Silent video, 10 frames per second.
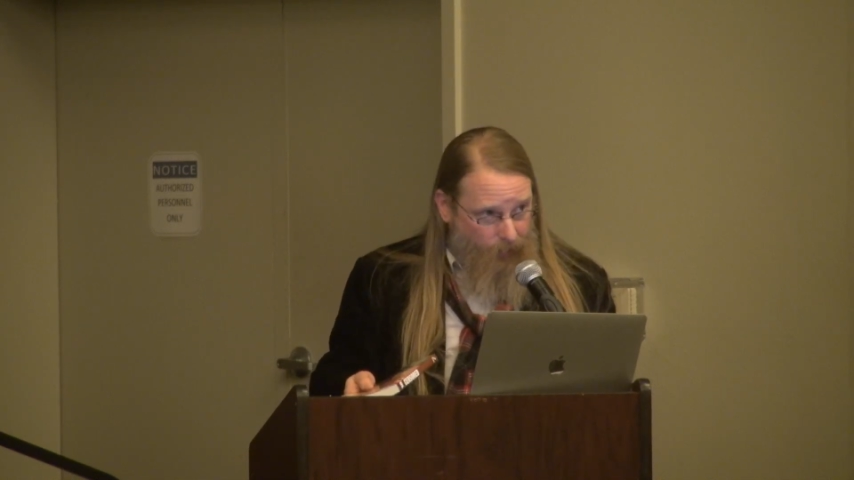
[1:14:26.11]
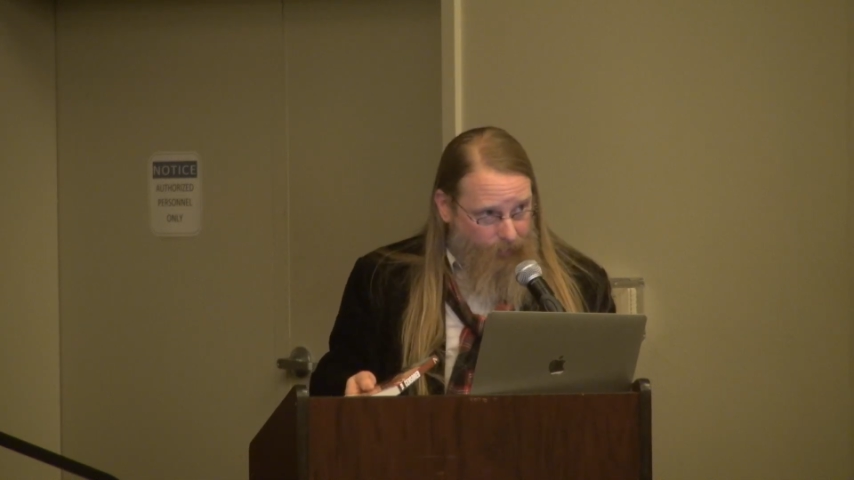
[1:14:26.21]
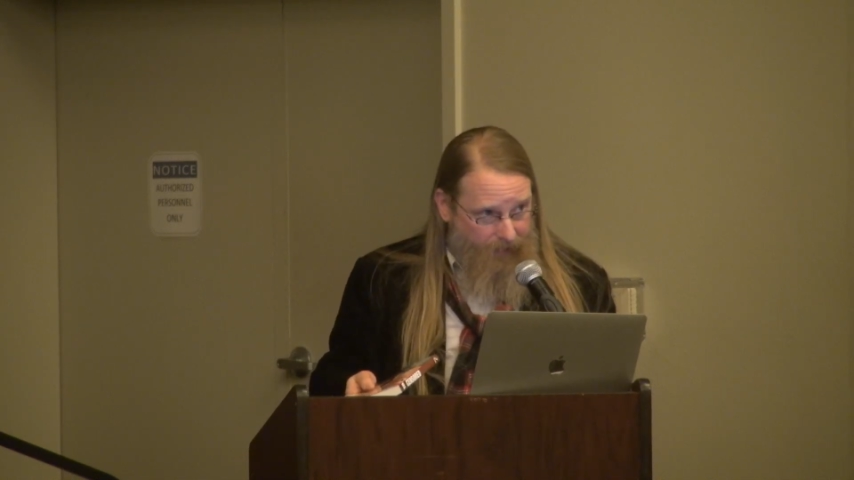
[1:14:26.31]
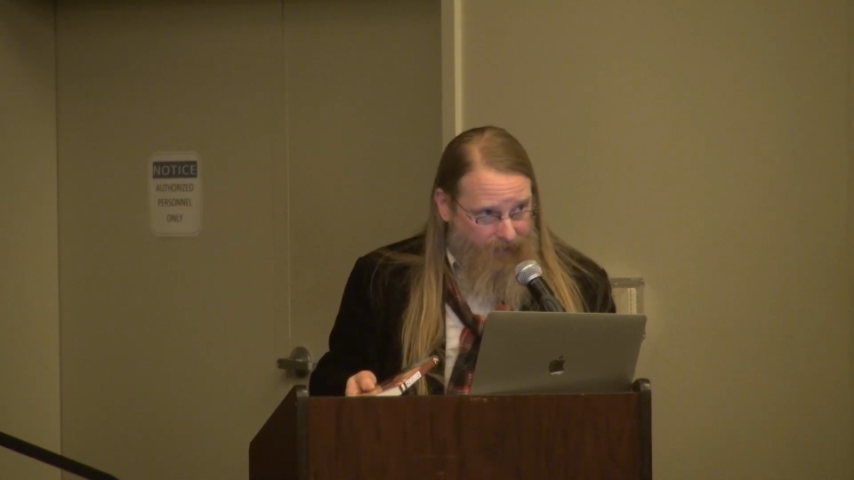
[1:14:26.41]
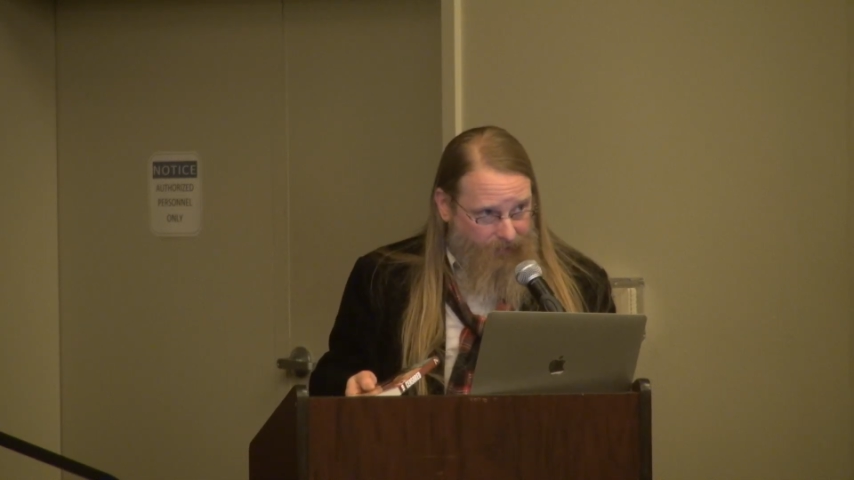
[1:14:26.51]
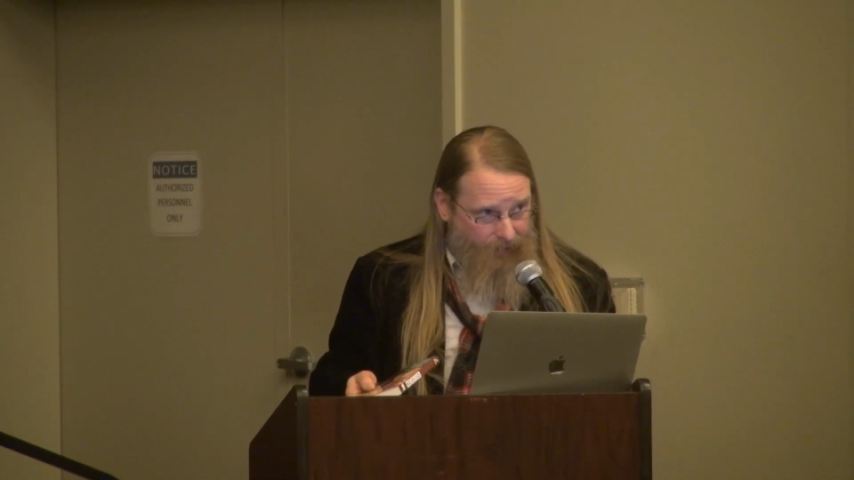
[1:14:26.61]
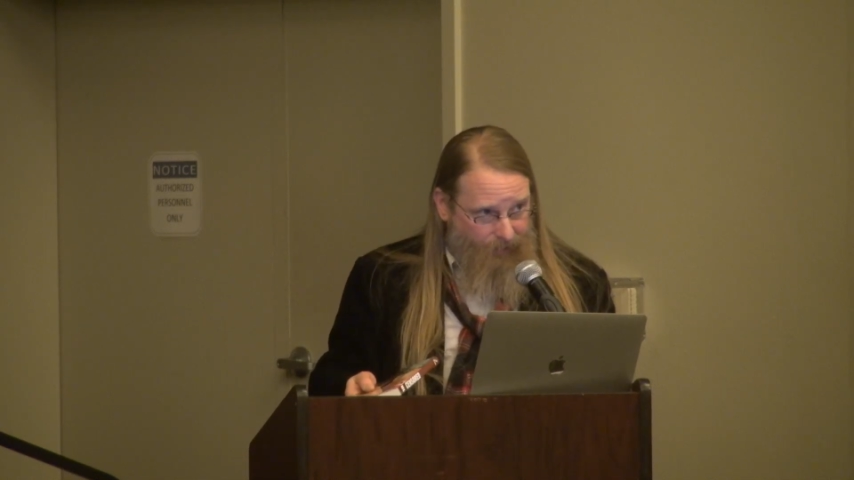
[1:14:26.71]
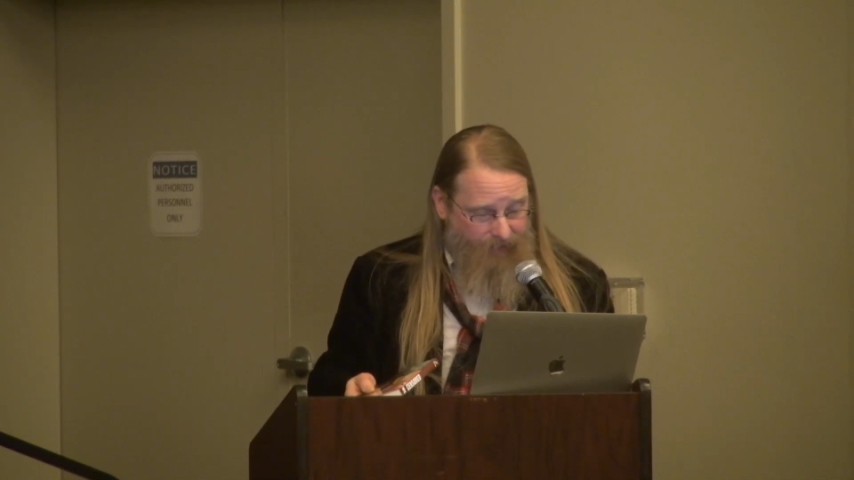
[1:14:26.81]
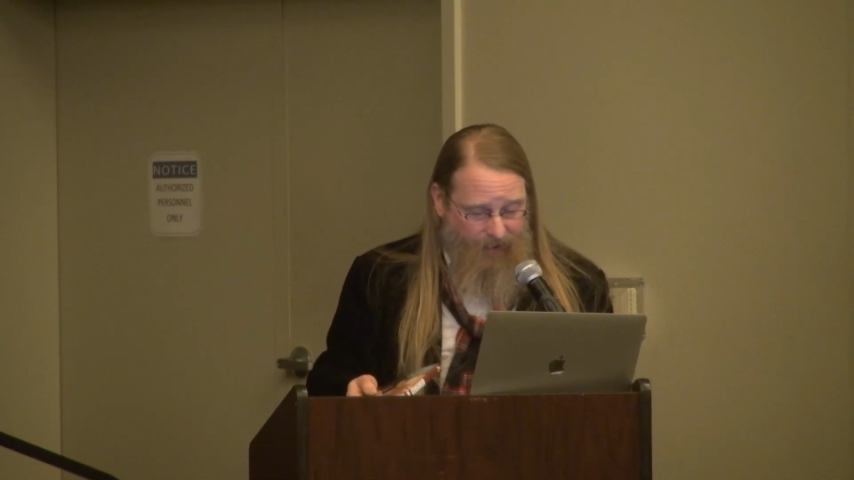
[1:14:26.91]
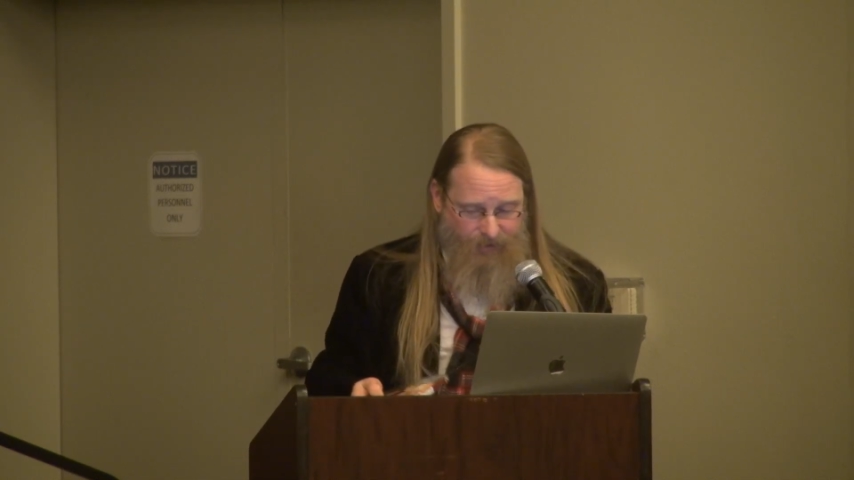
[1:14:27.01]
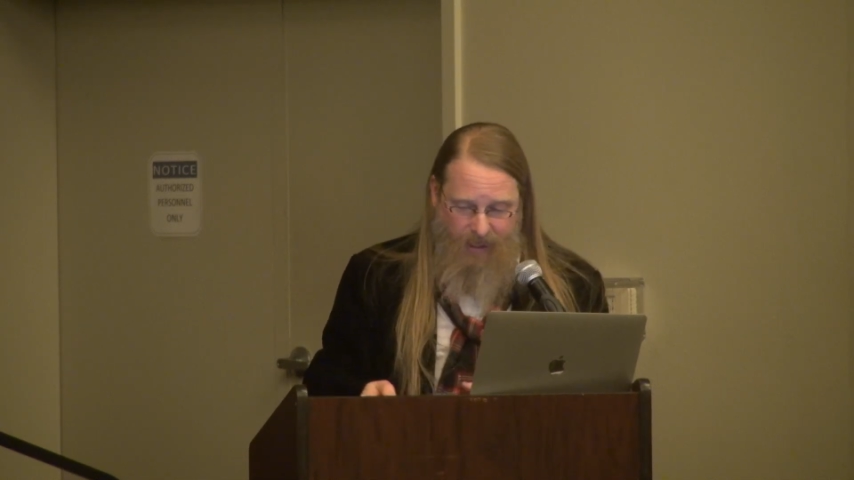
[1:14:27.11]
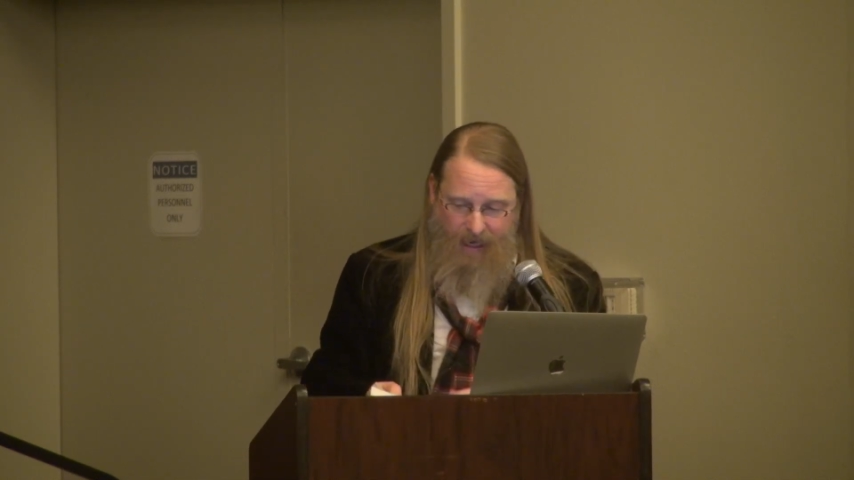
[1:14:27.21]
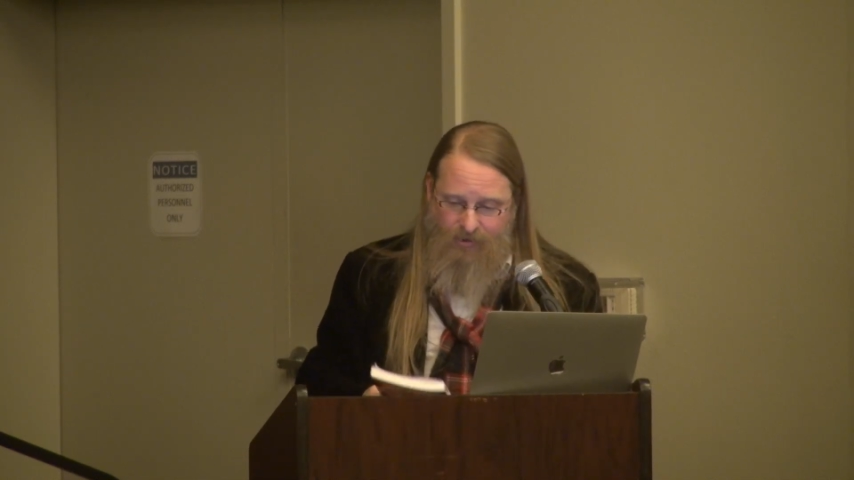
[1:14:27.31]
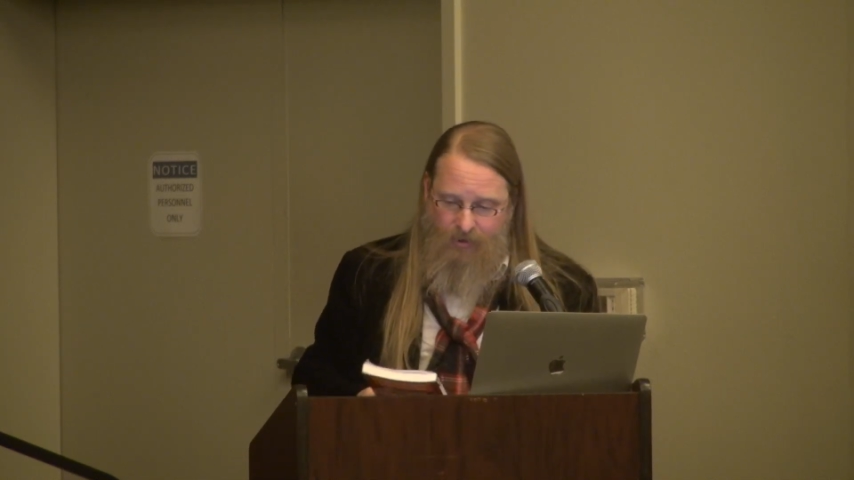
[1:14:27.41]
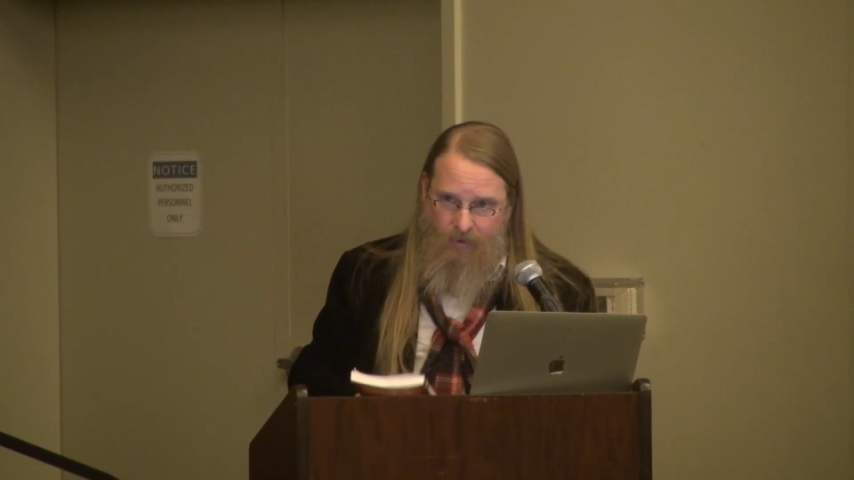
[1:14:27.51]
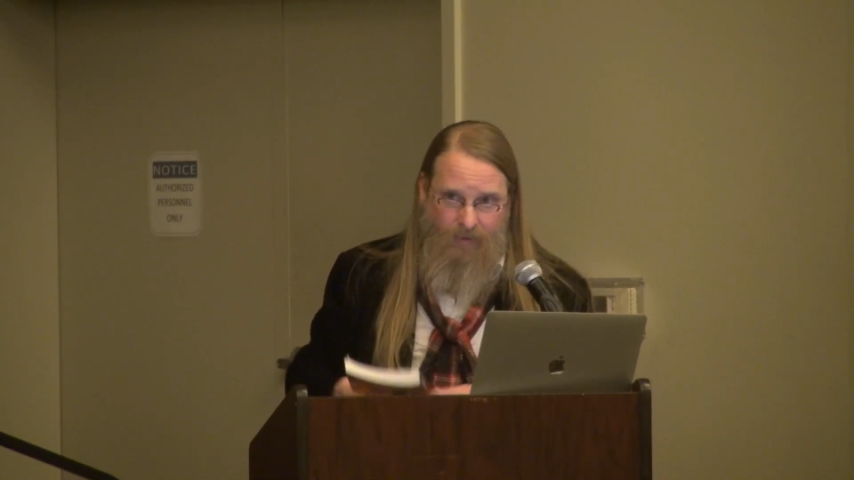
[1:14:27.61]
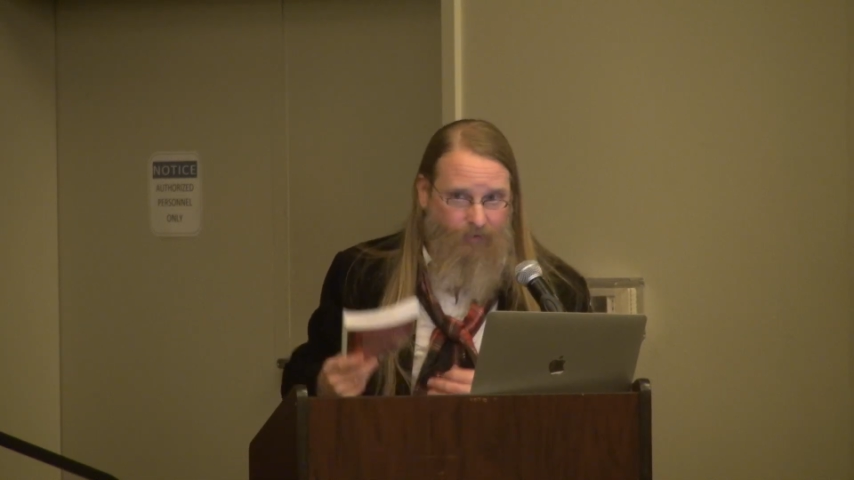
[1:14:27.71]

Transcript: media literacy education.